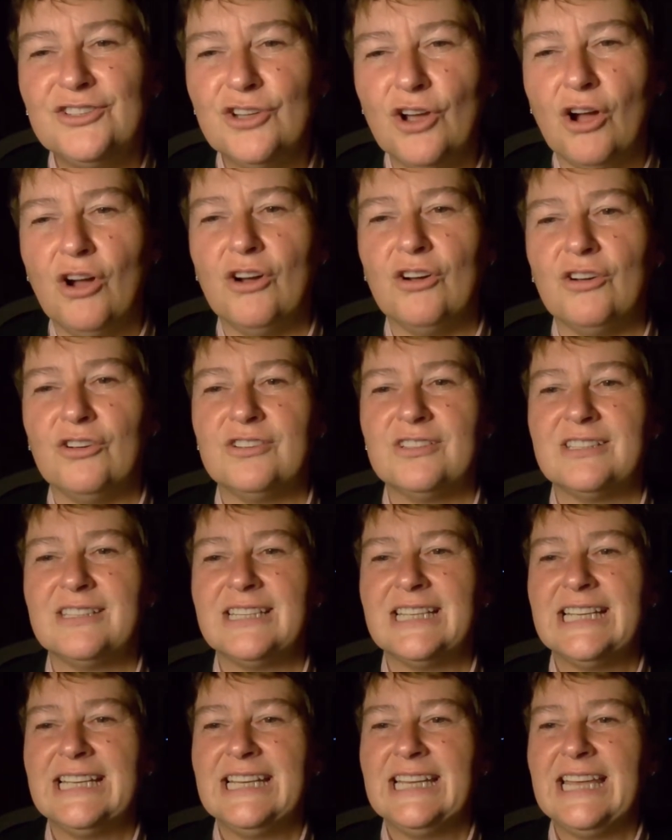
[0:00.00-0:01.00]
dogs
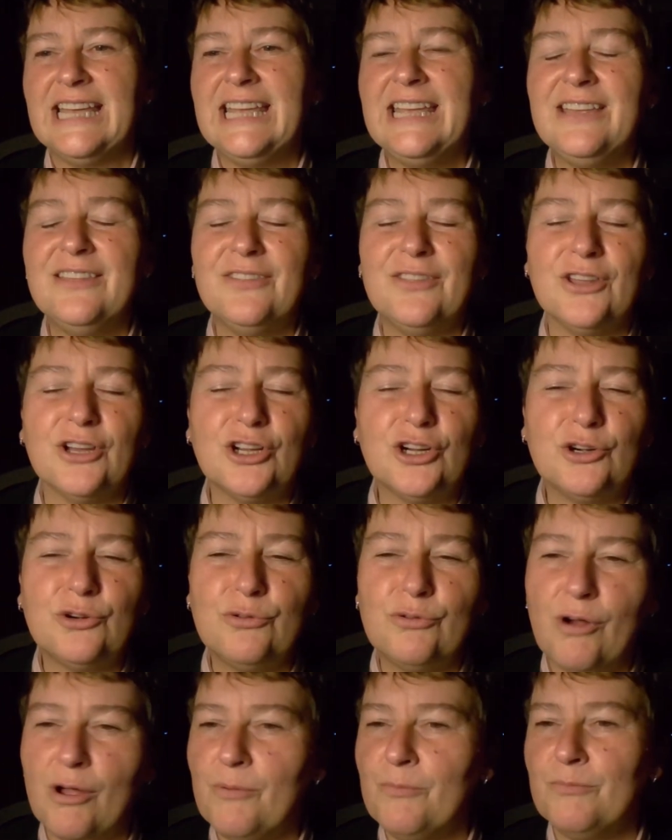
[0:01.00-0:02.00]
eat the
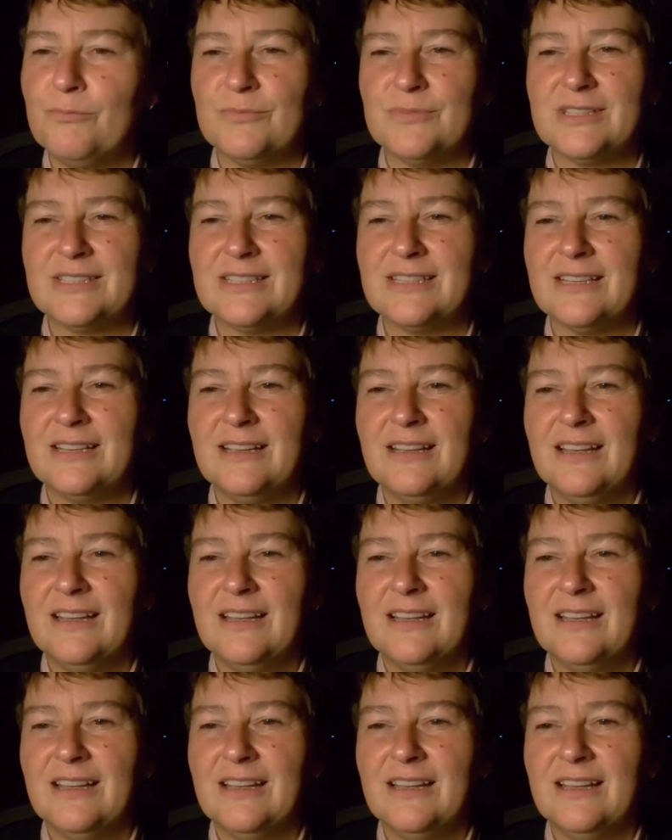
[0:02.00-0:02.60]
crumbs